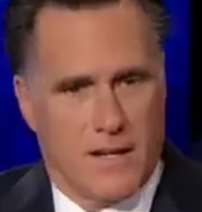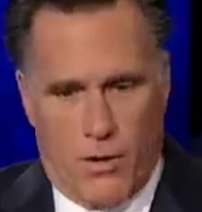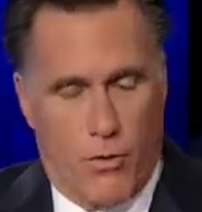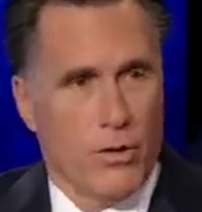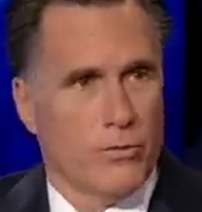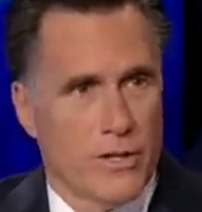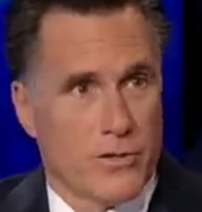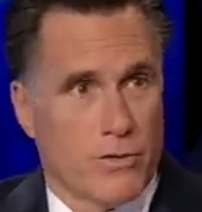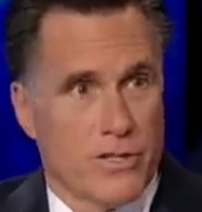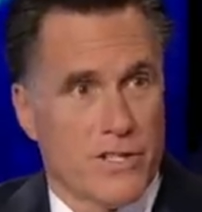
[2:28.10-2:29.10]
oil
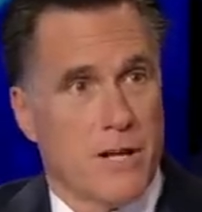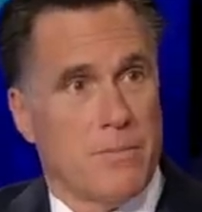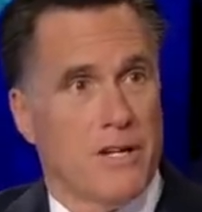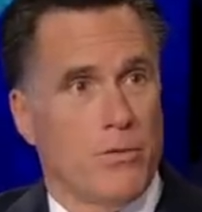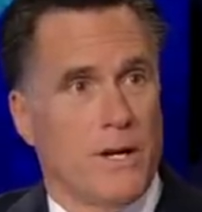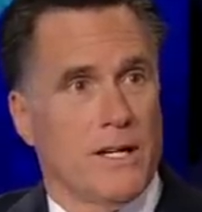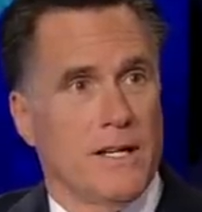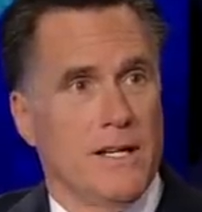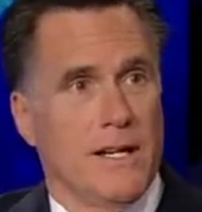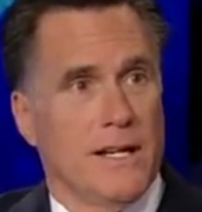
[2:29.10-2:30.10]
resources. And by the way,
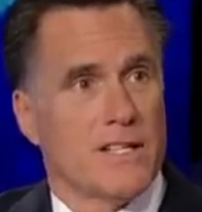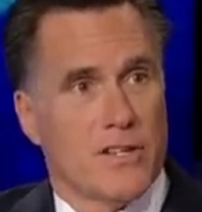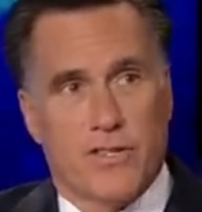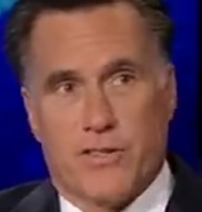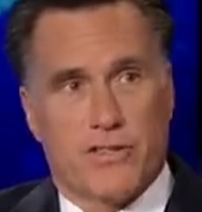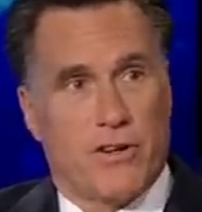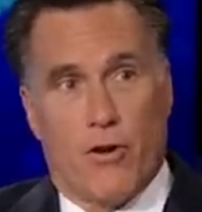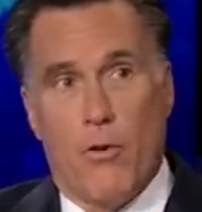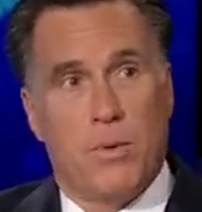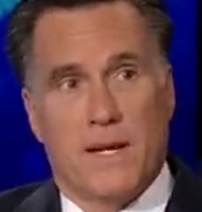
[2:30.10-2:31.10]
let's also start
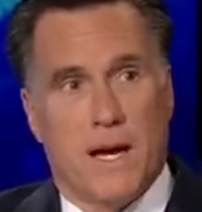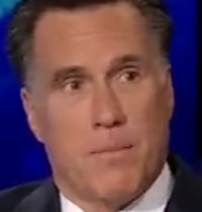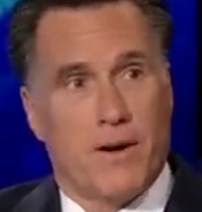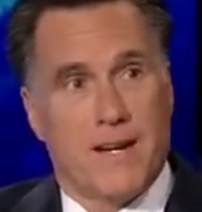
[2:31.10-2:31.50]
opening up our